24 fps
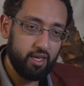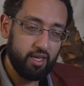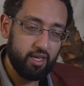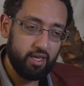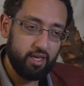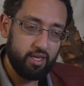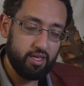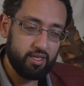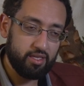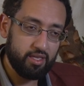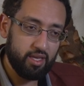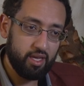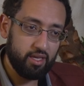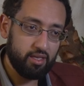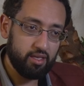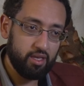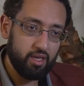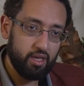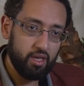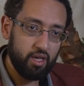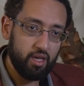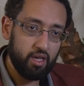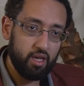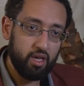He said,
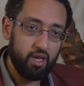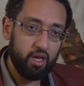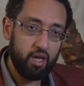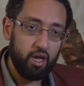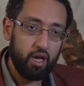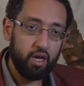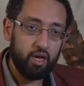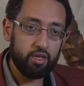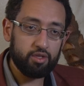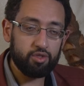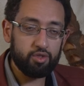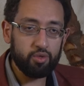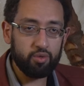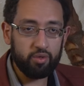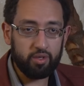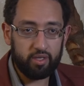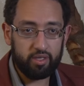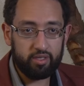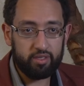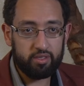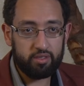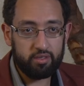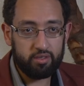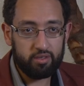a
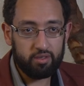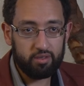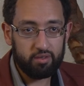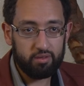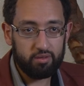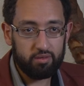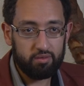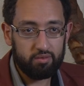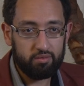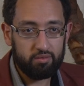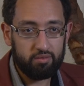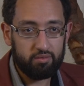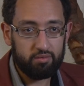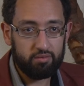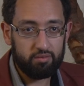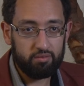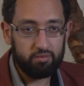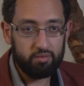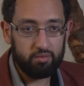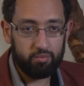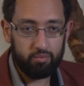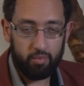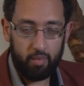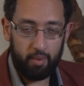jurist,
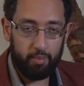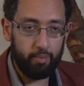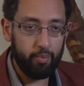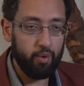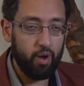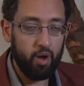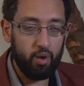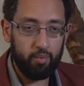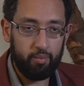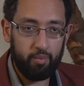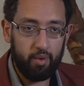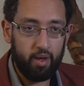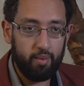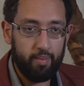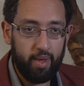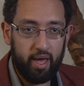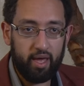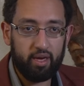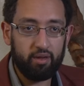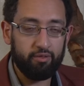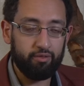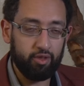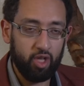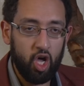a
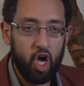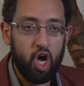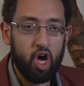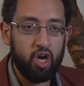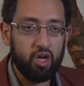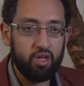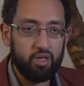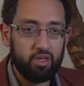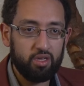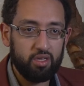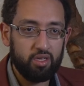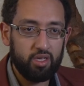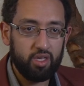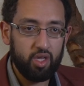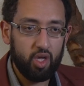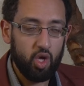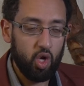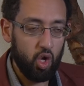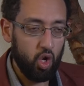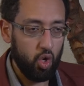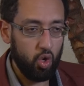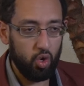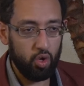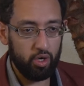man of law,
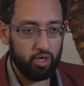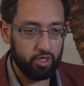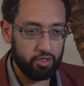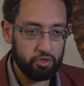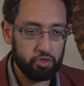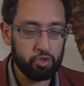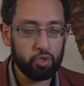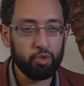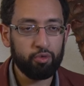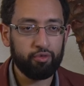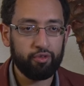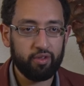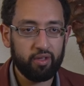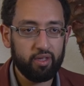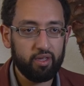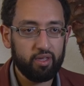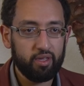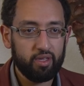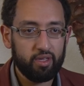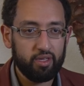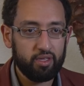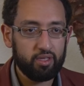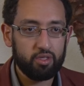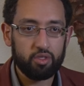or a Sufi,
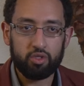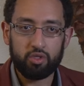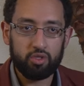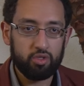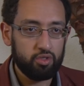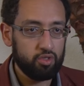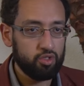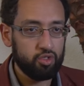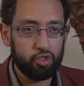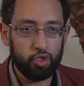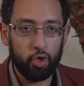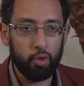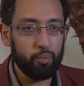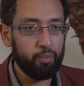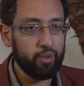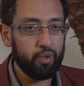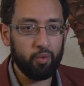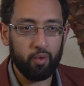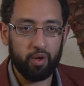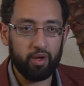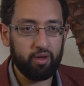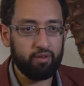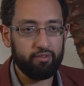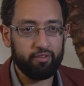don't be
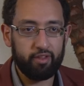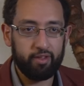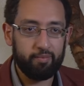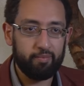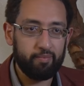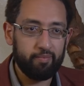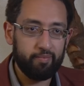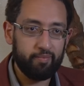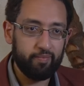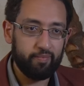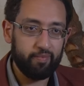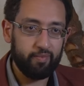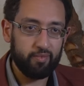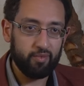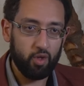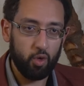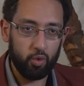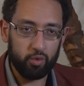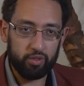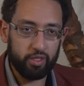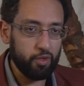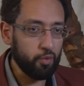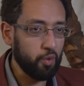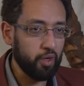one of them,
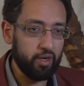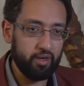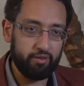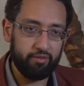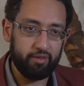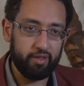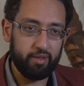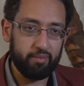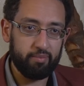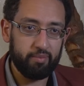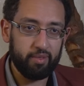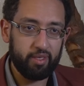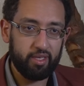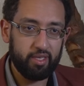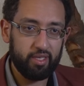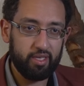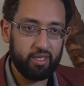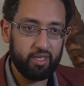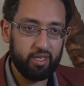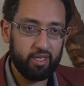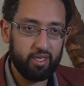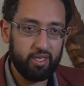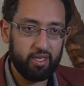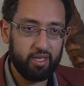only one of them.
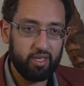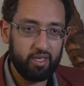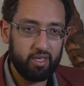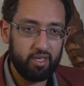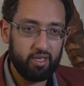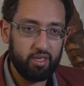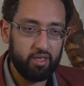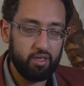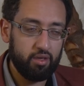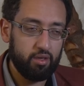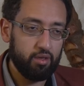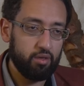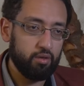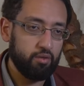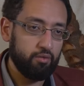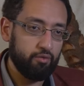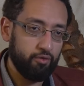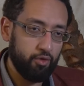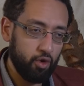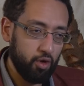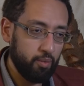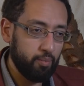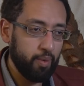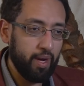
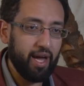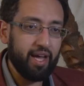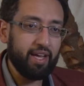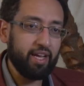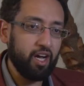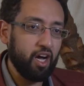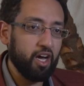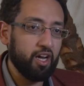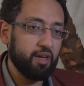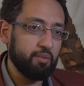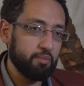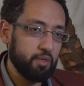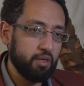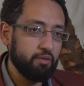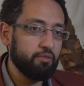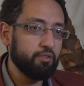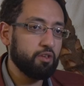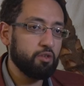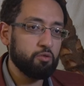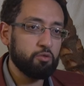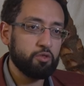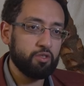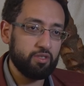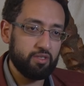For by God I'm giving
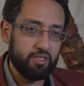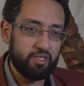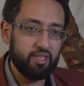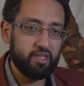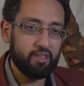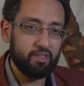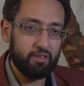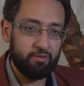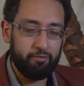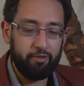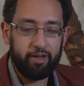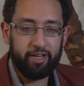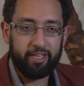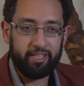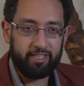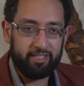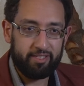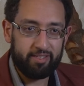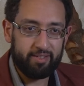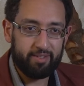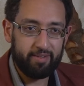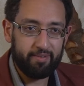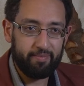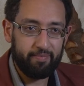you sincere advice.